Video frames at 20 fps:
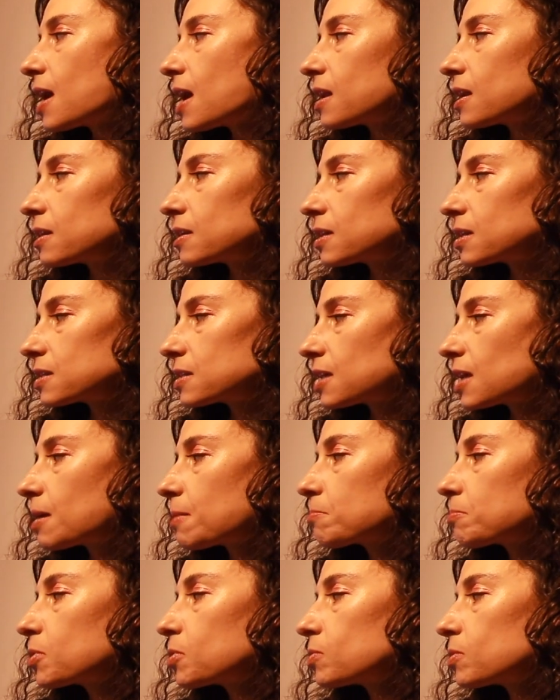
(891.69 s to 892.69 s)
and an
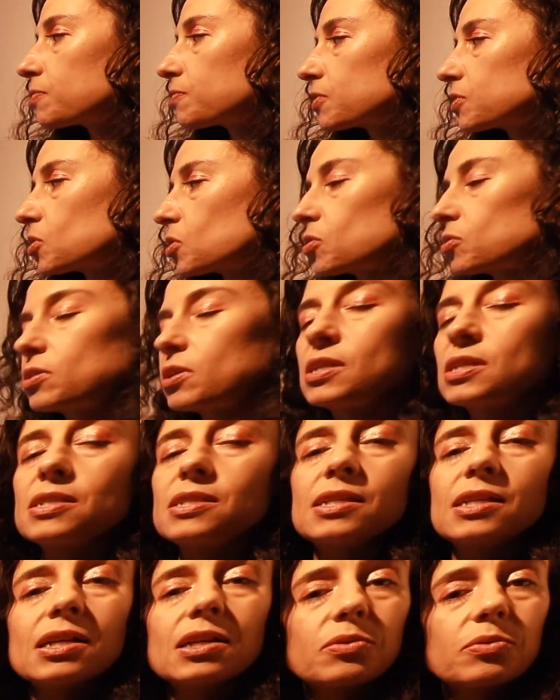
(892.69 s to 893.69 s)
example of a totally
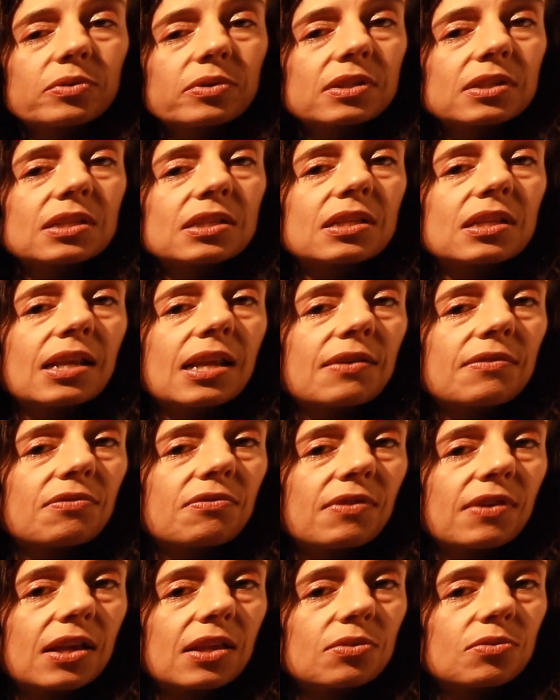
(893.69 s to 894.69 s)
synchronous
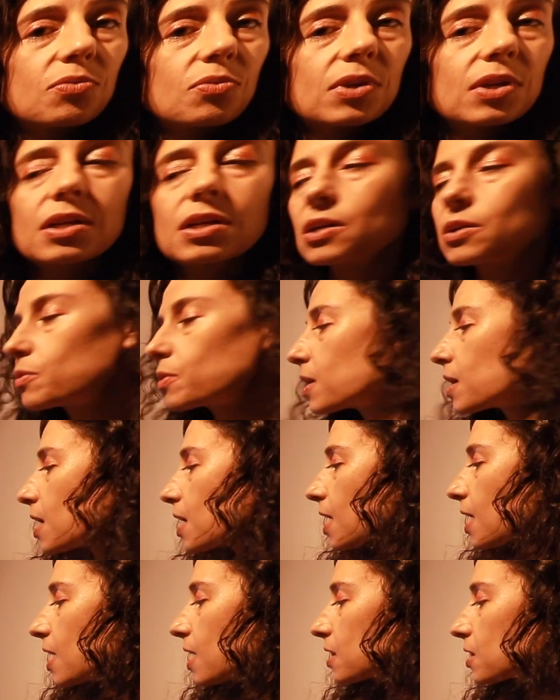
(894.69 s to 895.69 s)
left ventricle
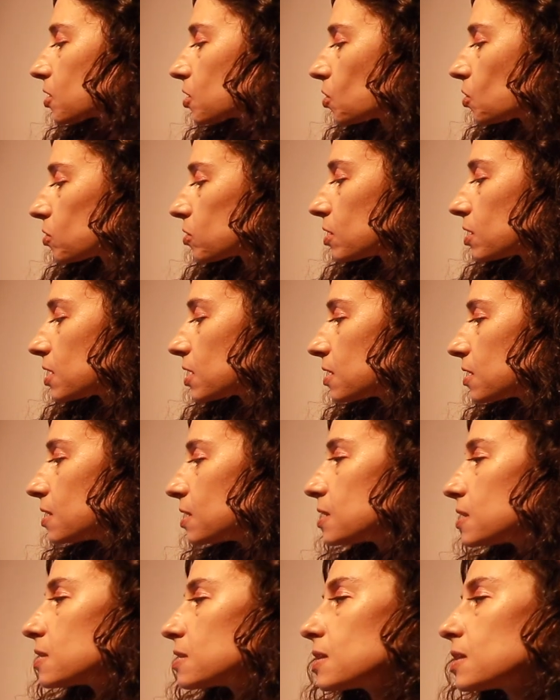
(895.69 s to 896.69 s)
and totally
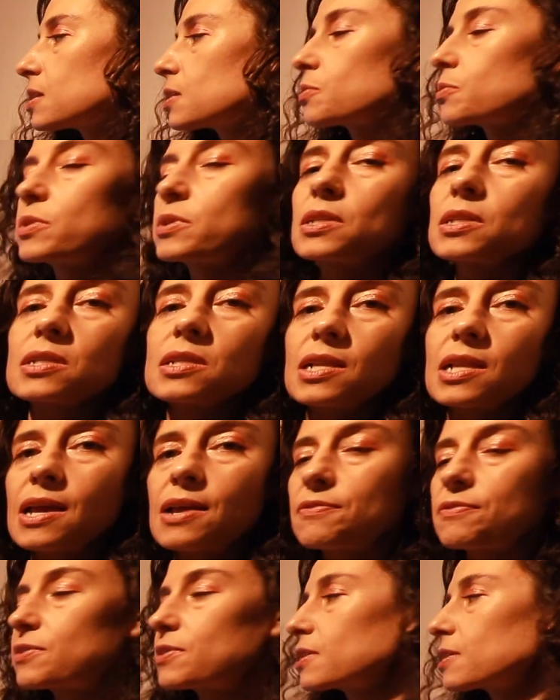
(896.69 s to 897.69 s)
dysynchronous
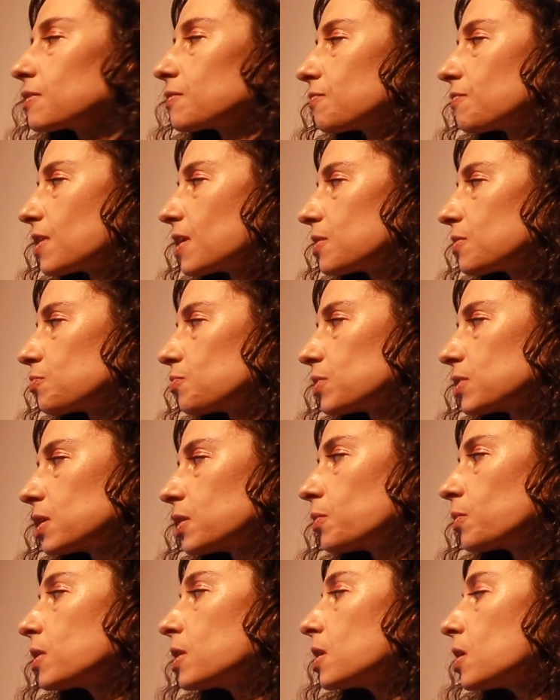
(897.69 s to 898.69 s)
left
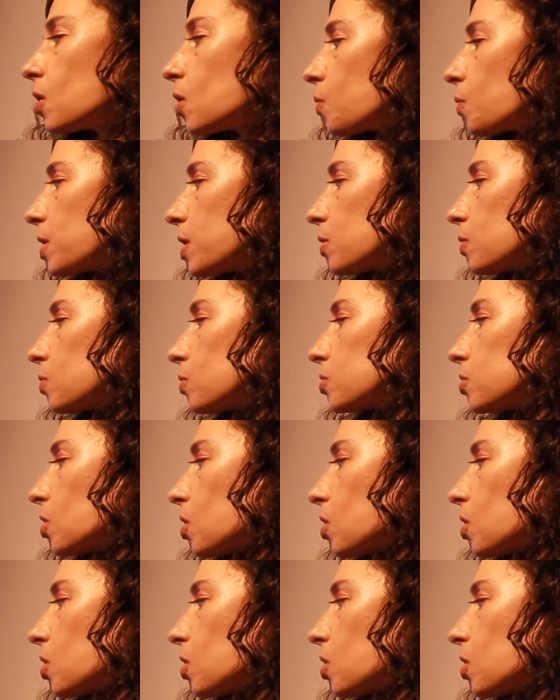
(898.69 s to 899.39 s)
ventricle. We could